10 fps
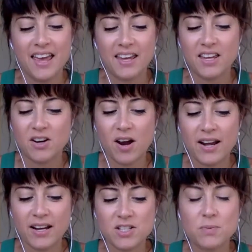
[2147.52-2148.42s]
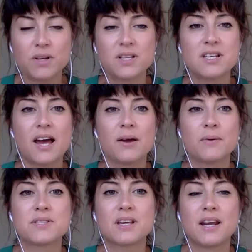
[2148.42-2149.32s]
You know, and I was
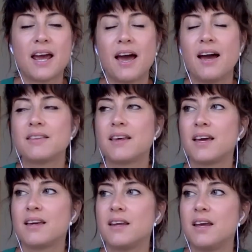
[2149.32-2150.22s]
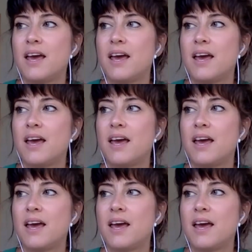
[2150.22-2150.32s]
going to add that